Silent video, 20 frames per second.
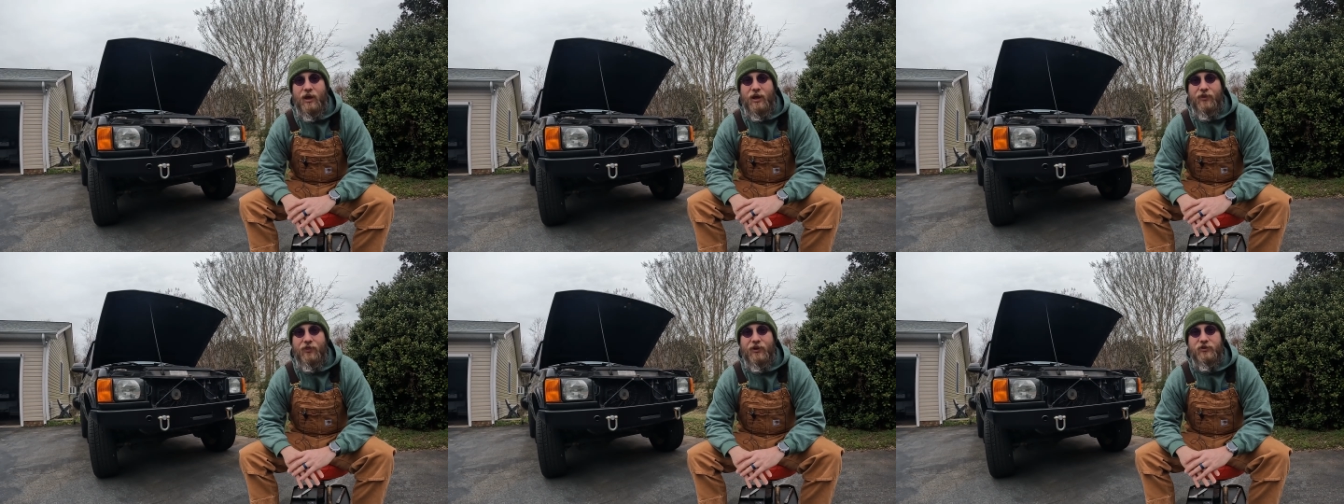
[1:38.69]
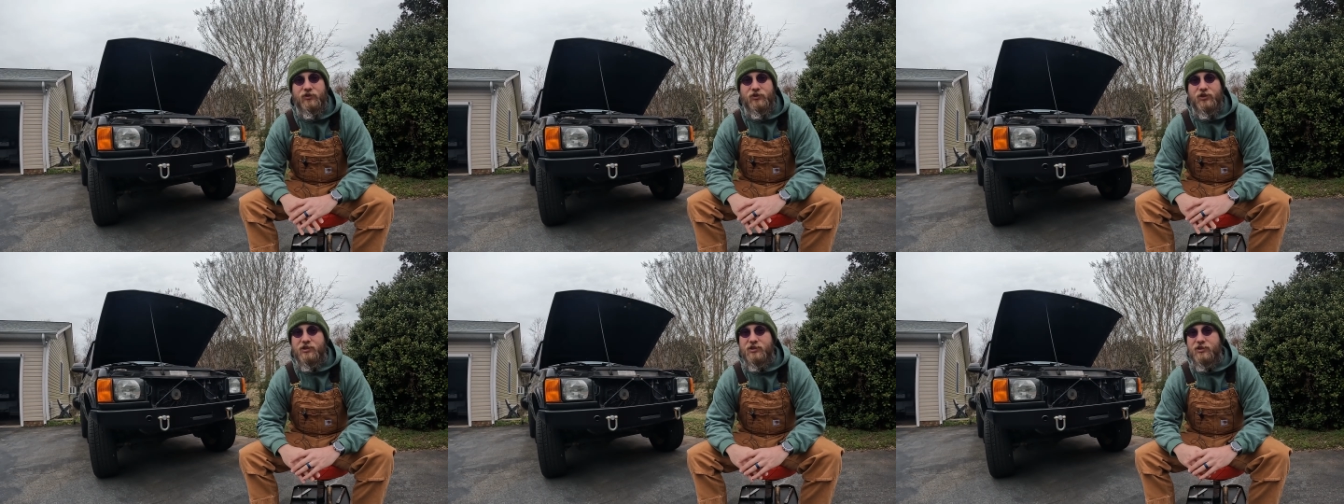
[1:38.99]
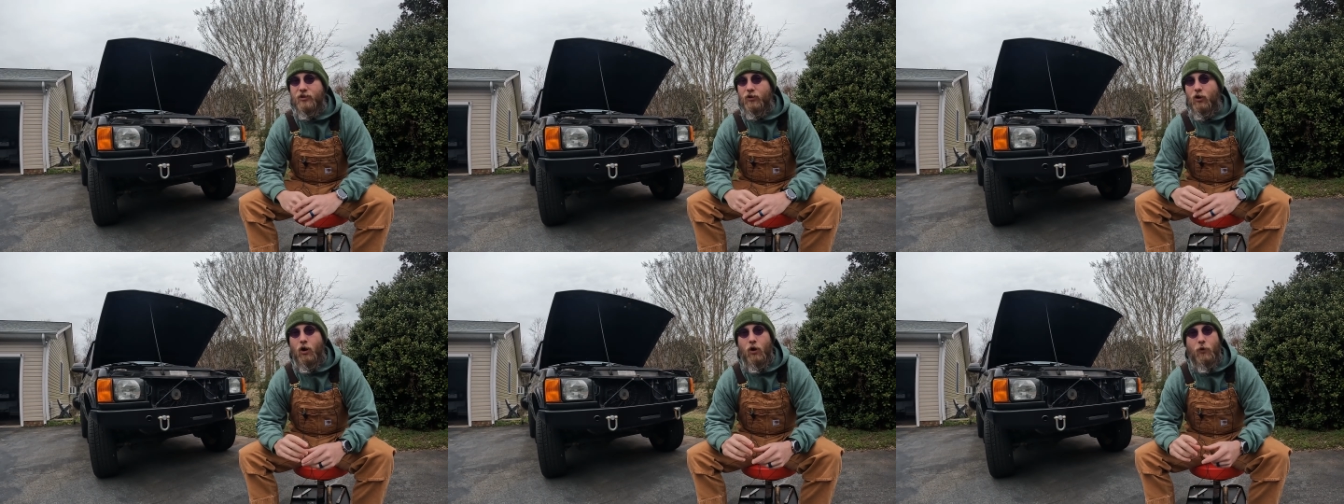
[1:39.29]

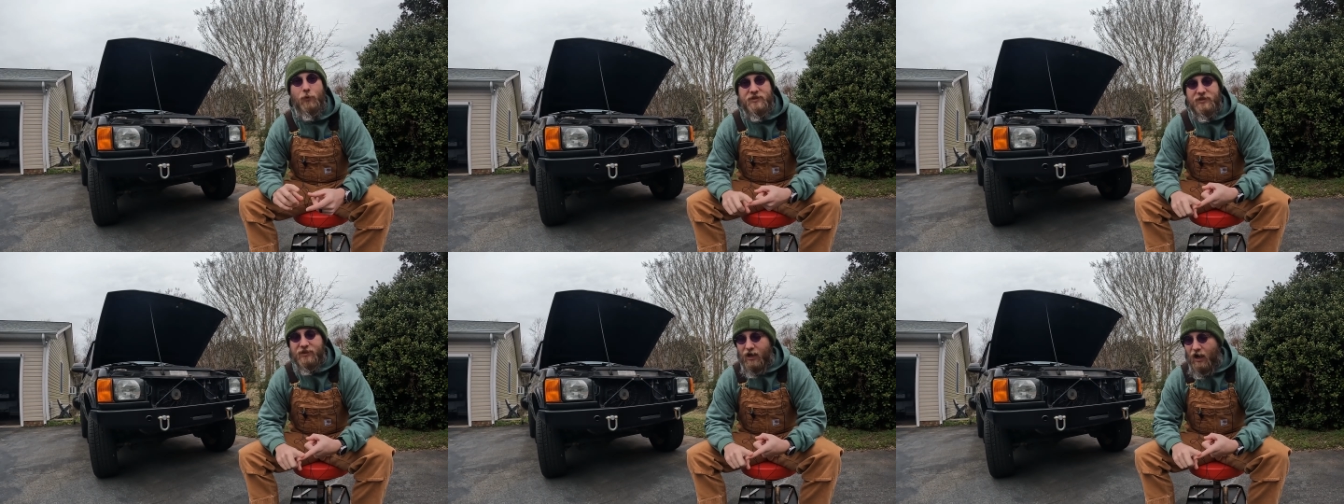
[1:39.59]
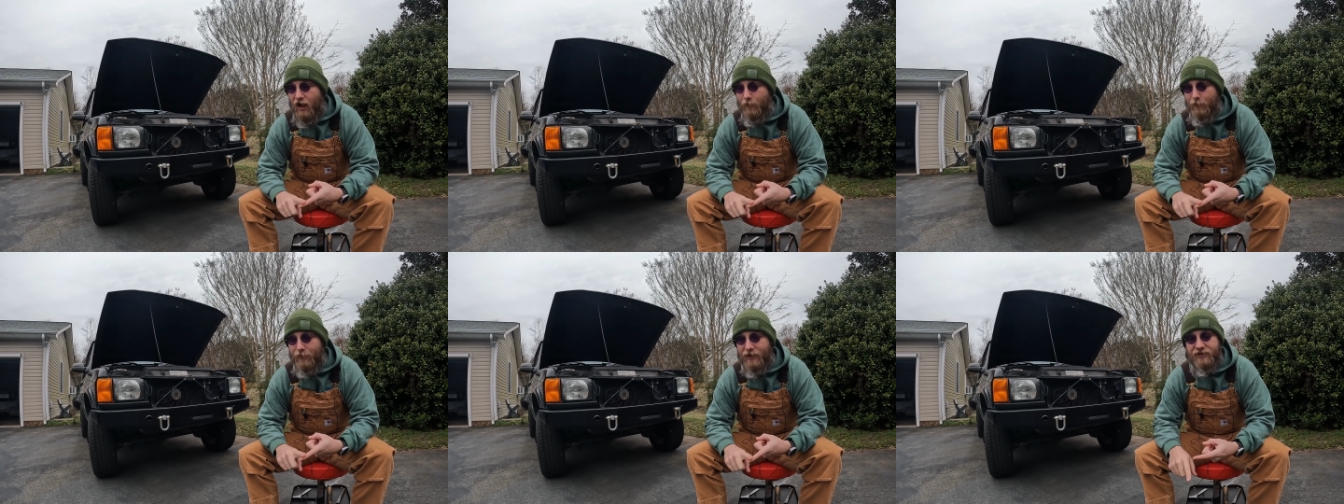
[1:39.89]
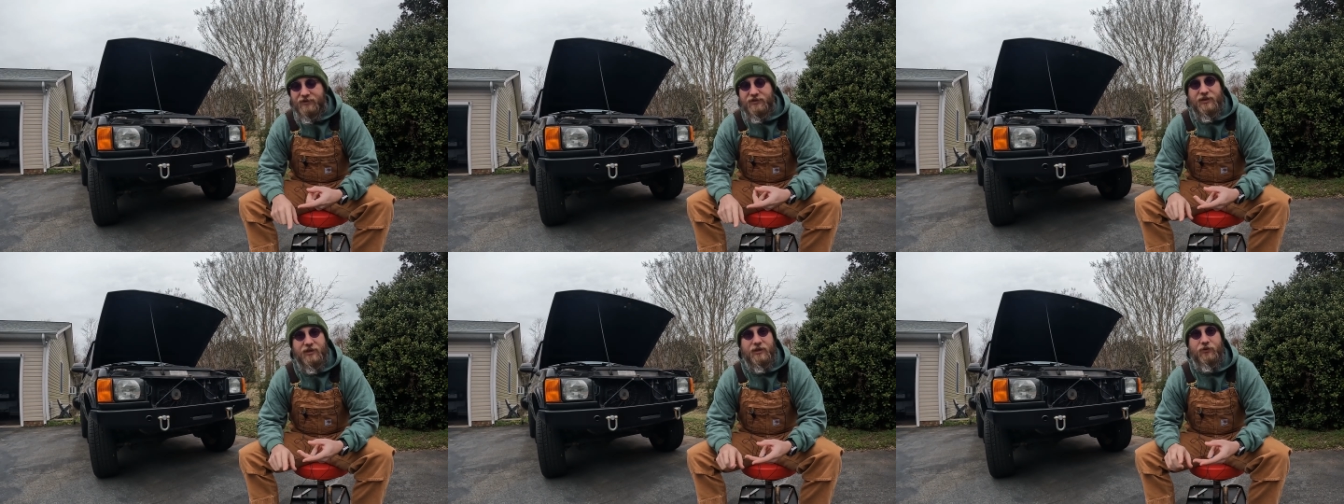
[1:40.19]
They're always
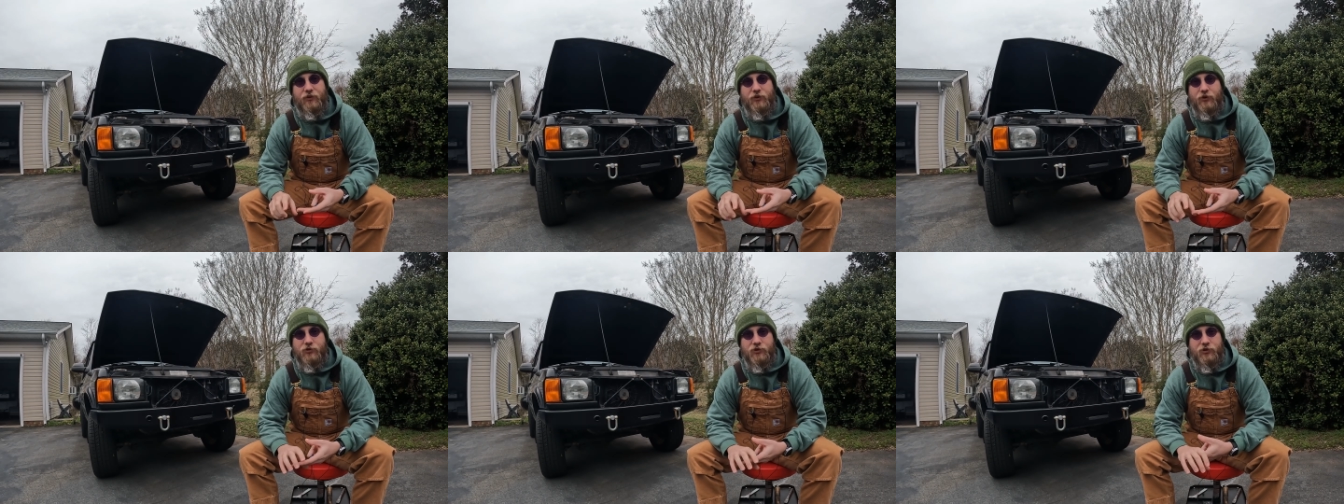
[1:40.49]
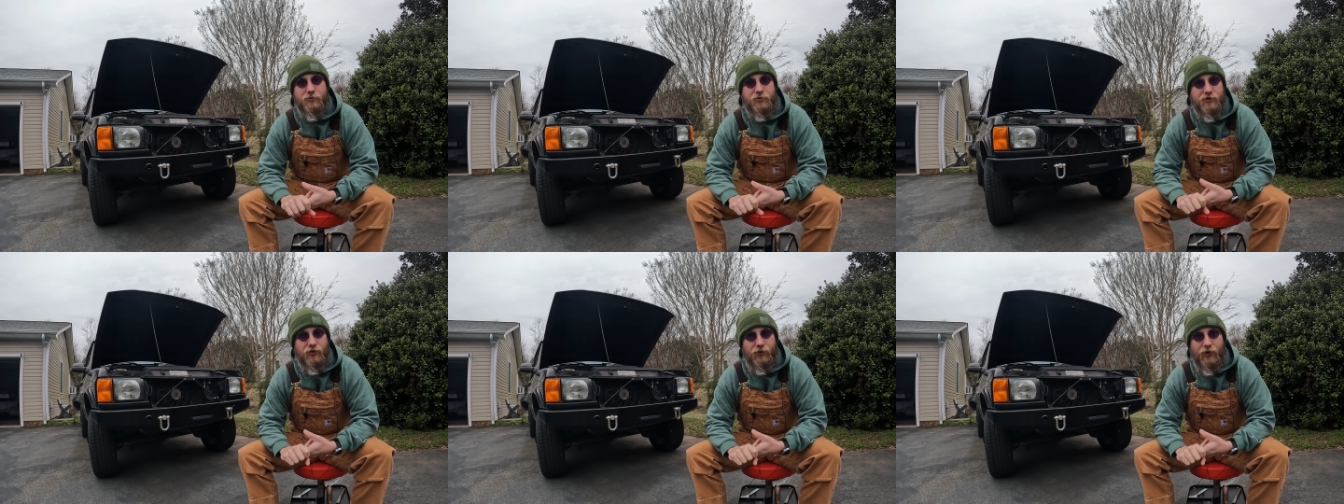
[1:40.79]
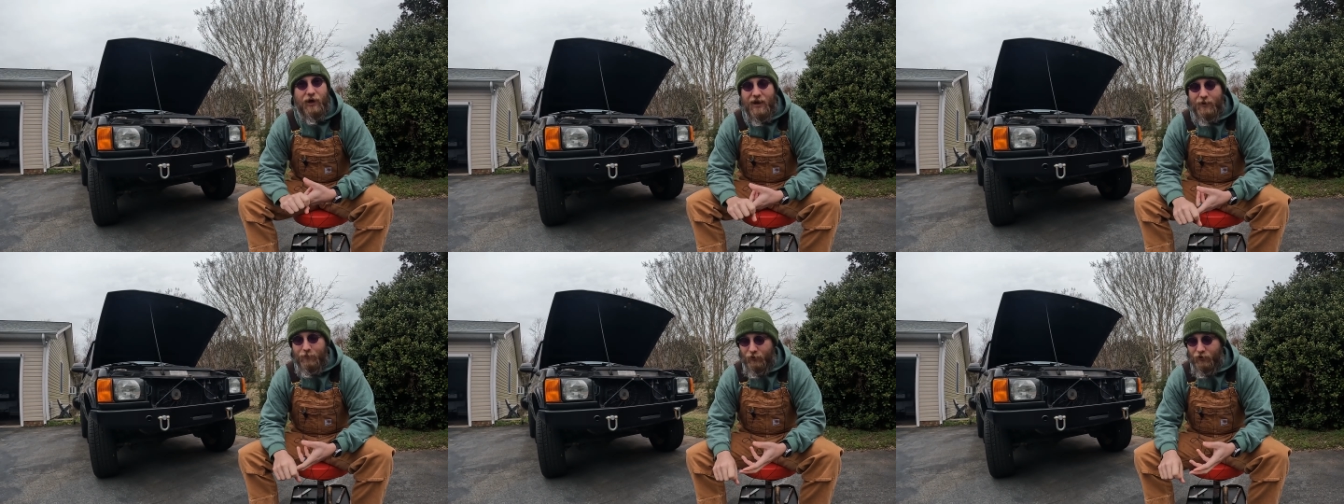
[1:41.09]
commenting, they're
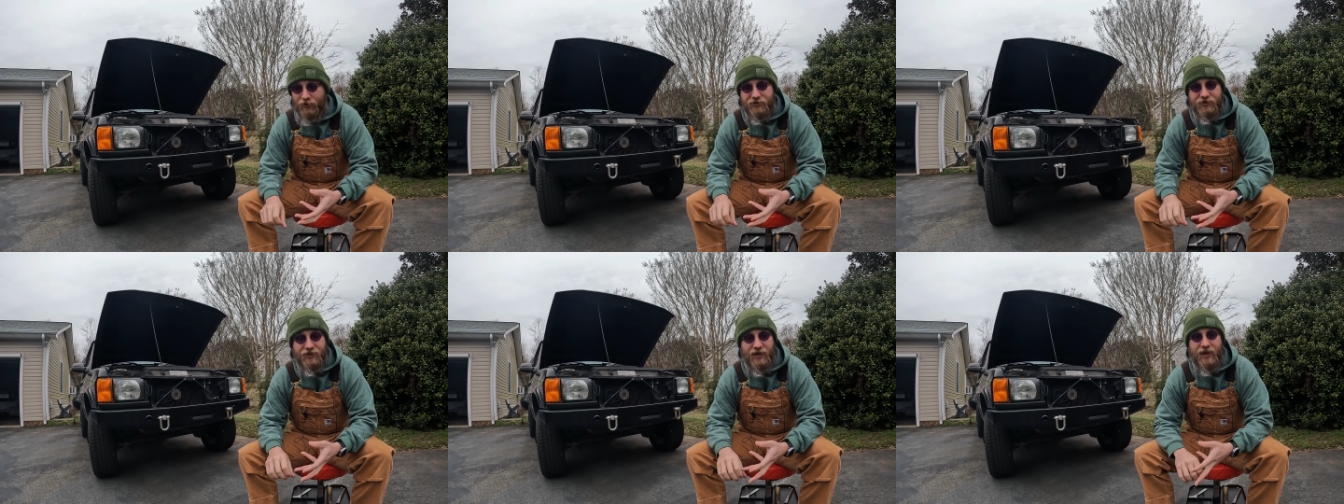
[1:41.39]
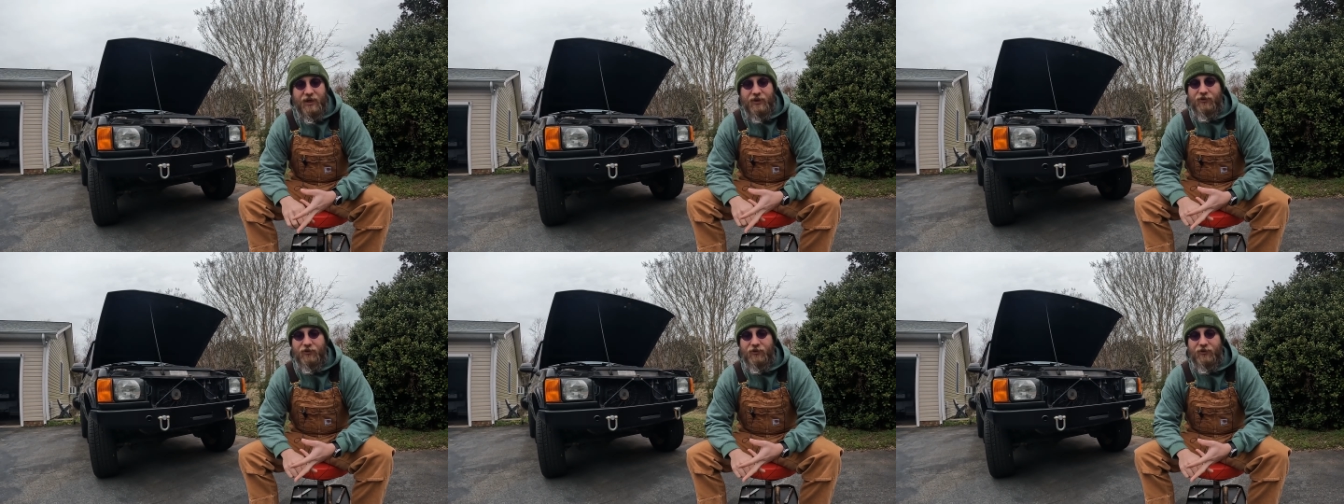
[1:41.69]
subscribers,